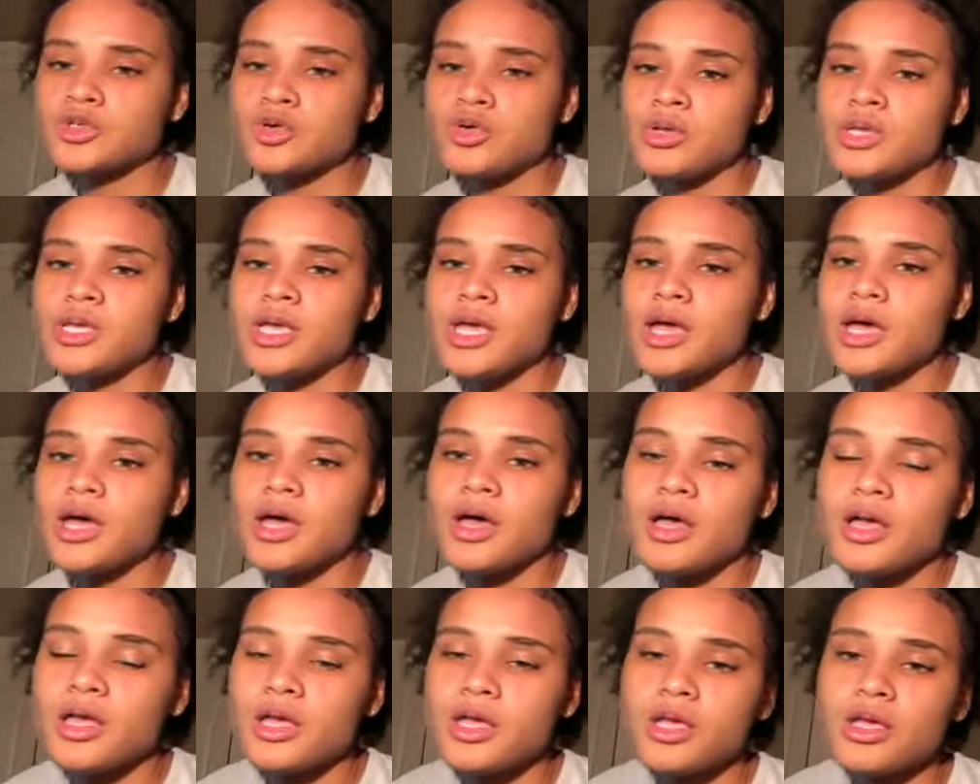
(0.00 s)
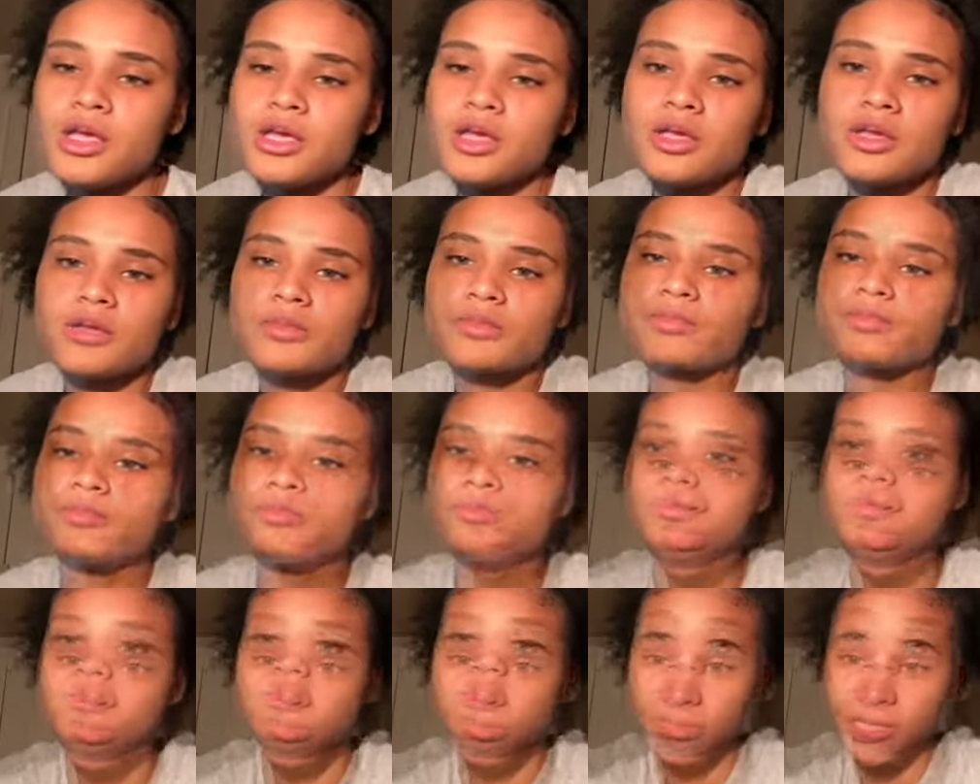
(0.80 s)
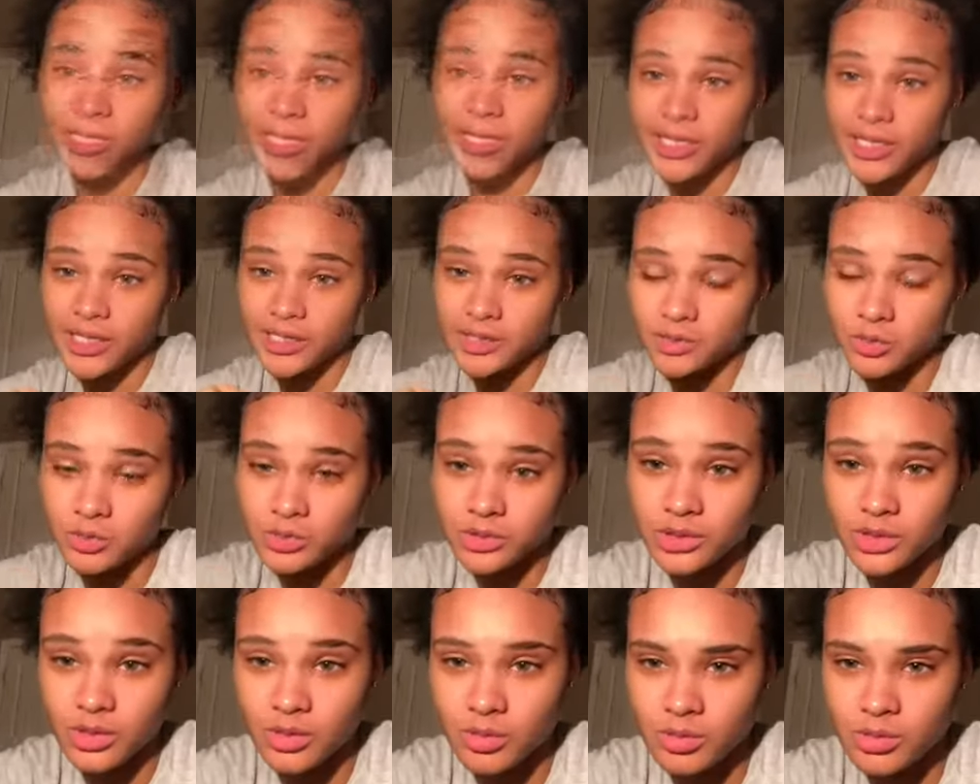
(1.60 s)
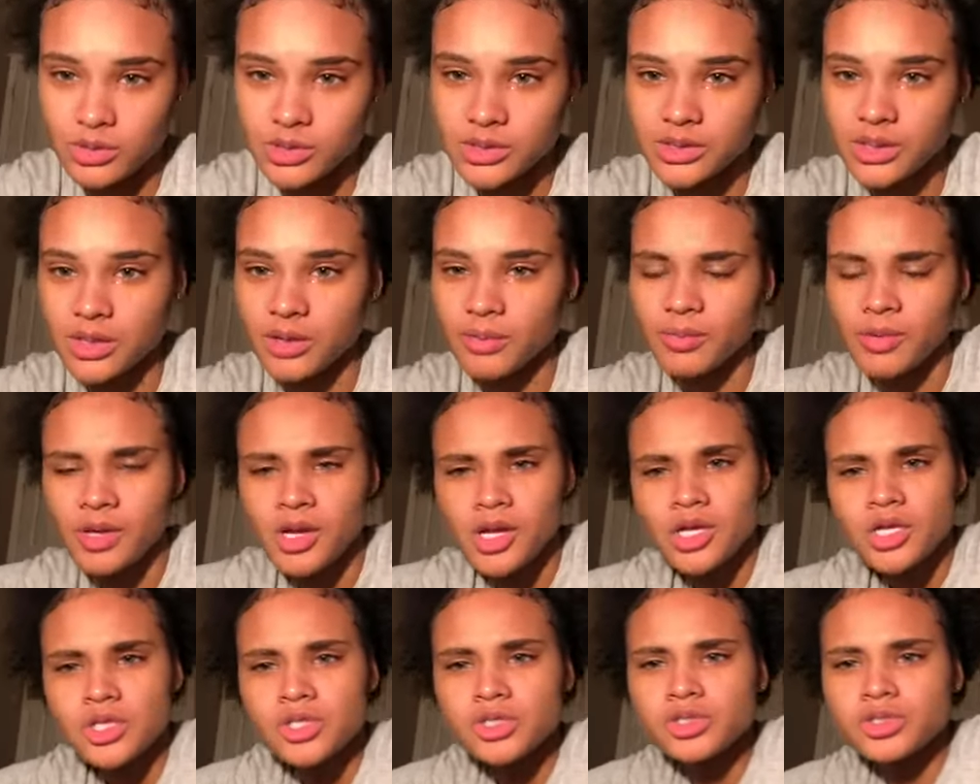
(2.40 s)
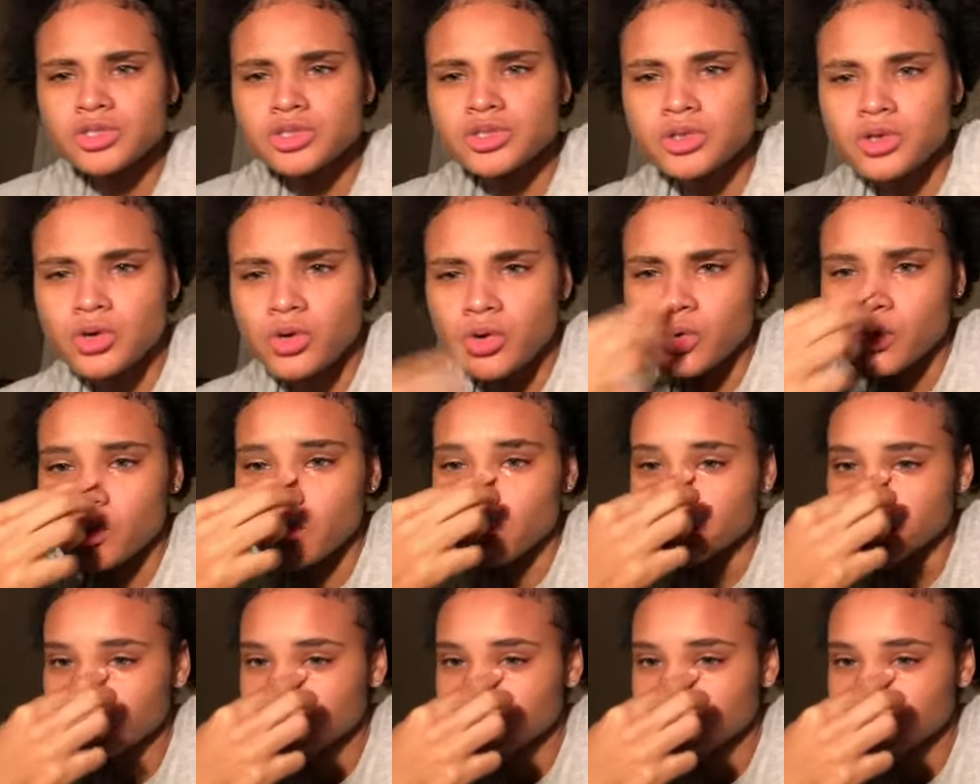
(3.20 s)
yeah, what's up, guys? What's up? So